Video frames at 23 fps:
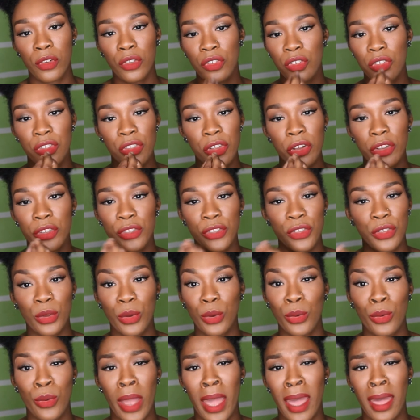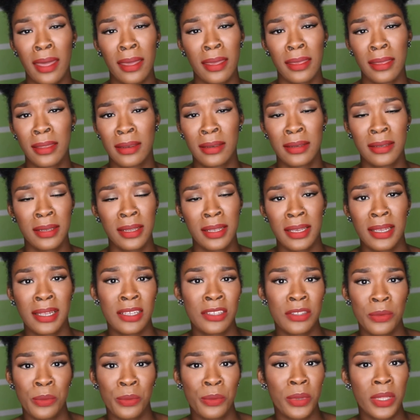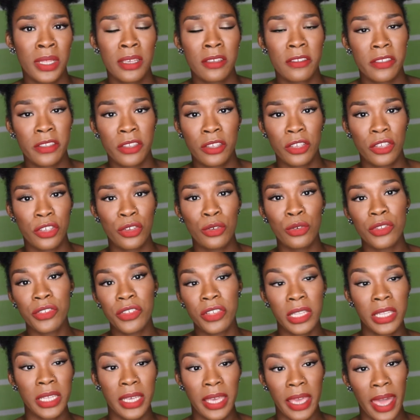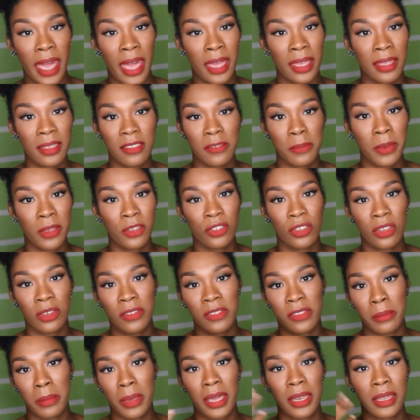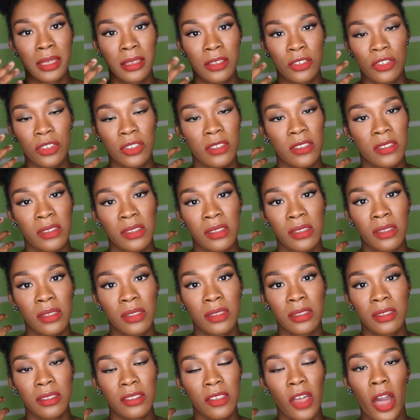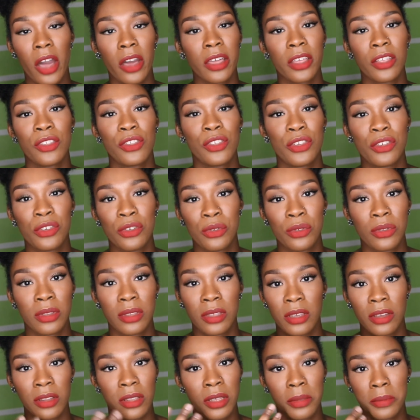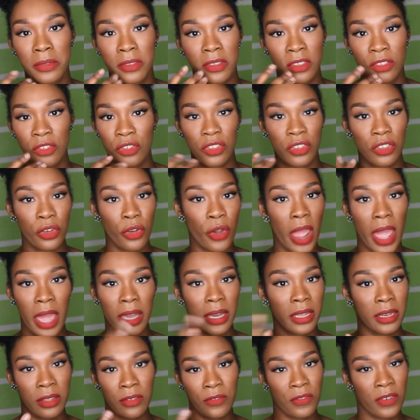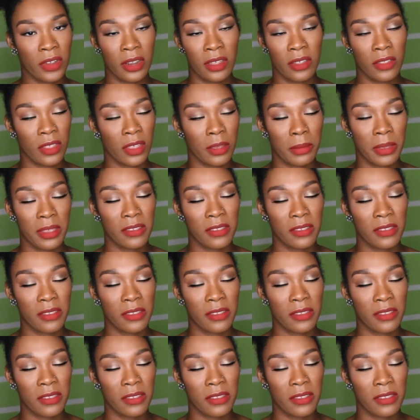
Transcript: It just starts to crack, and it really isn't cute to look at, especially if somebody is just talking to you and your lips is just cracking in front of them.